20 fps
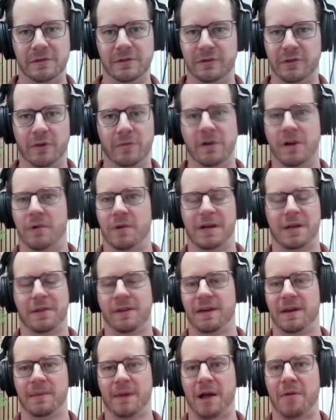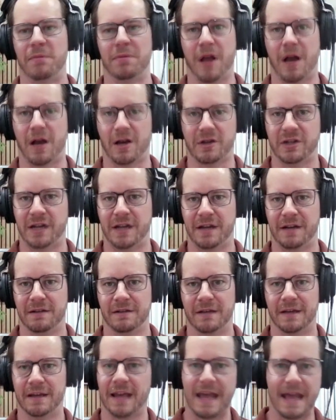don't know anything about blockchain.
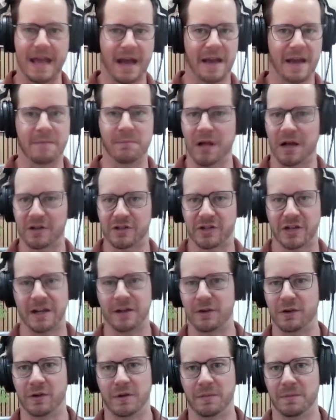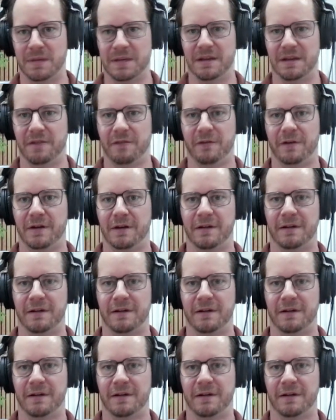Like AI and blockchain couldn't be different,